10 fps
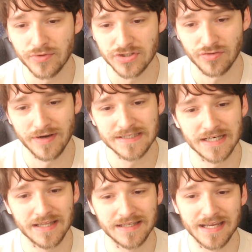which is crazy
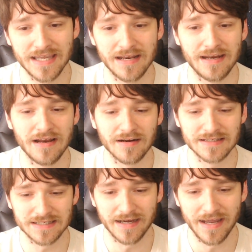to think that Kennedy knocked
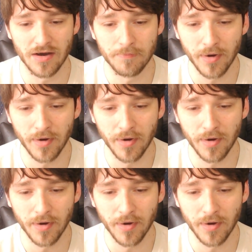this guy out.